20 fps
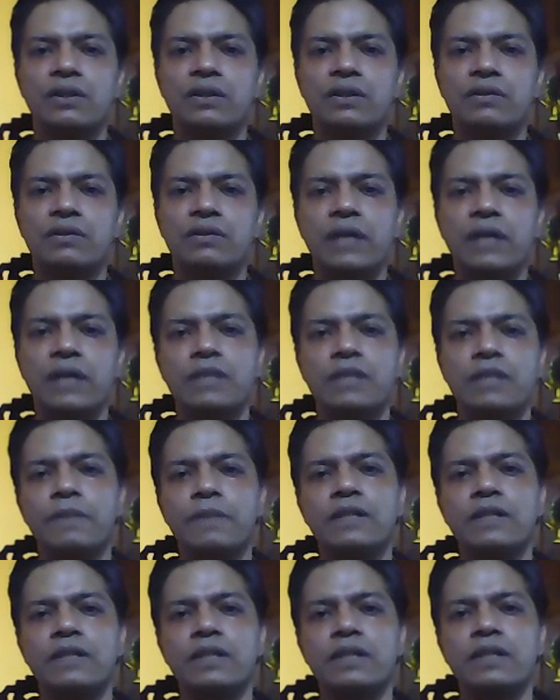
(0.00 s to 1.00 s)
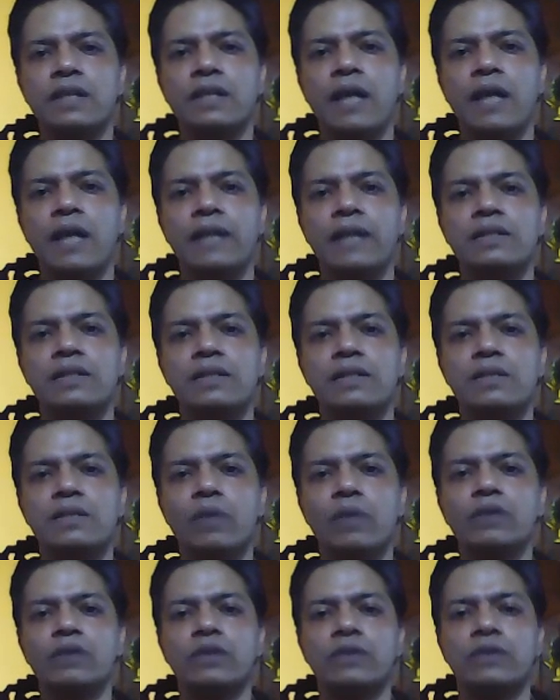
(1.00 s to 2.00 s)
that is presented in lines
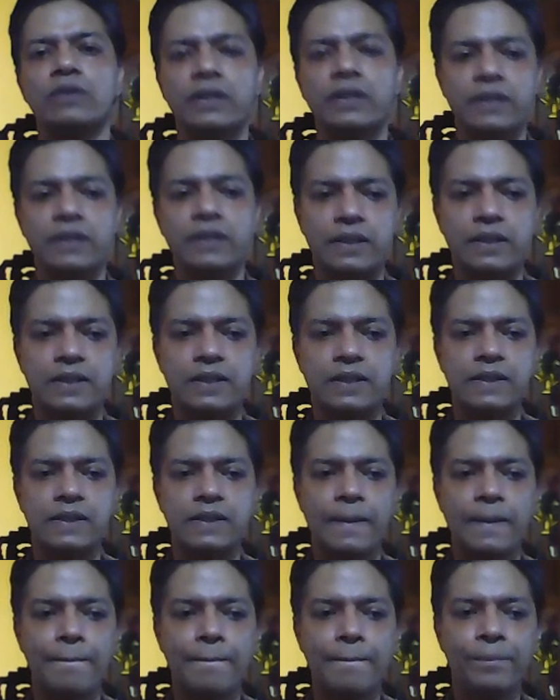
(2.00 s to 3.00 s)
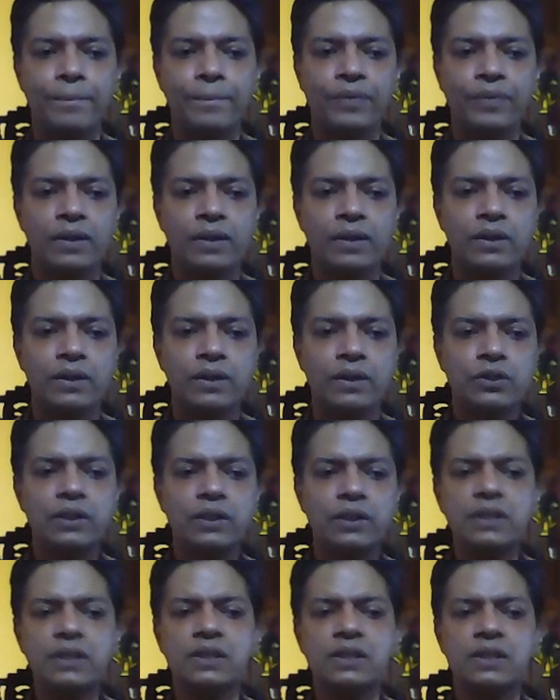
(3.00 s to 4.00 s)
1 to 36. So
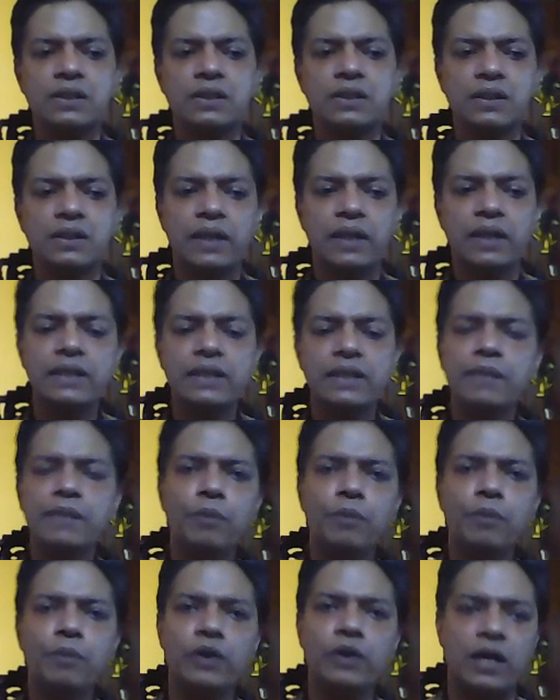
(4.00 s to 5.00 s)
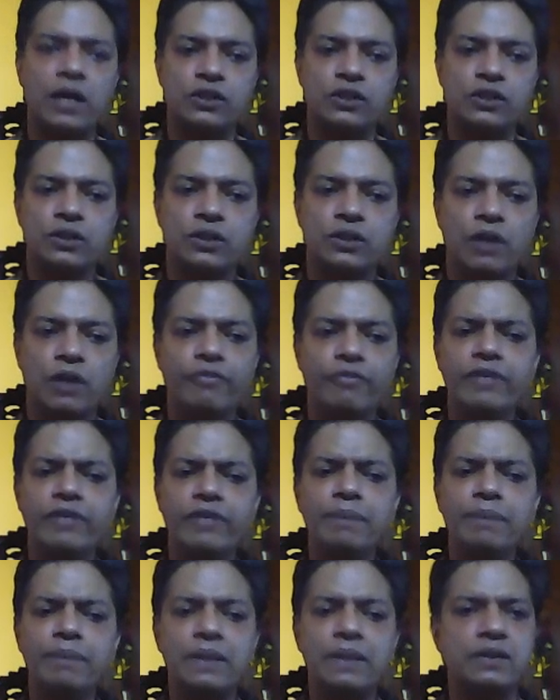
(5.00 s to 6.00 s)
this is a reportage of a
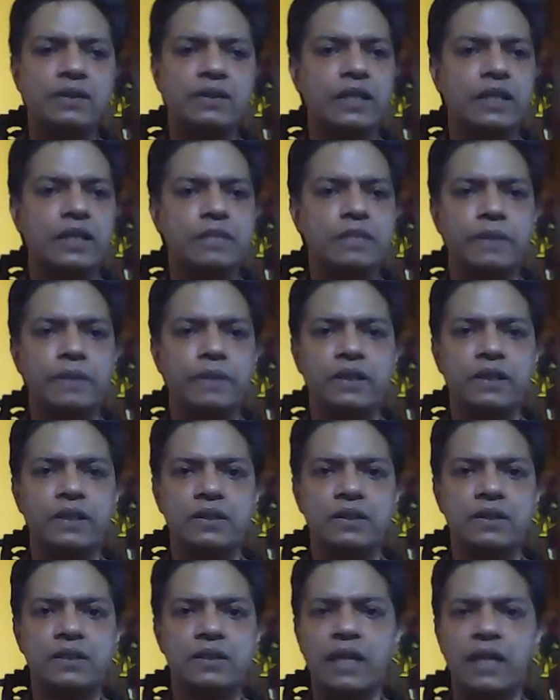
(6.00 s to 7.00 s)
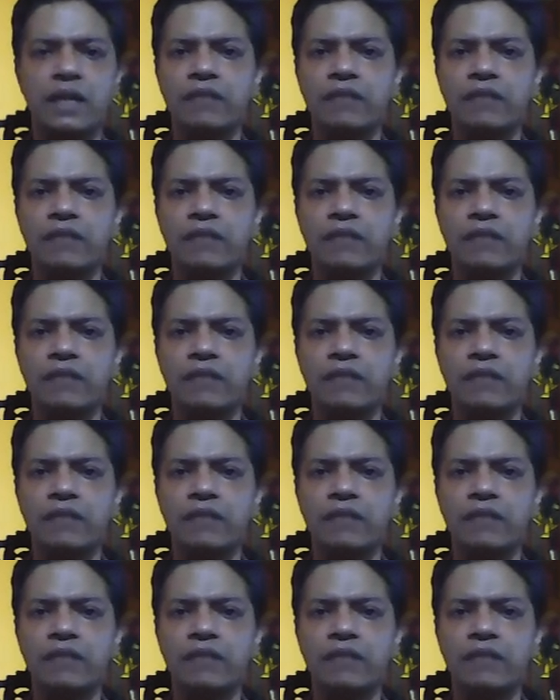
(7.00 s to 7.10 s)
very personal experience, starting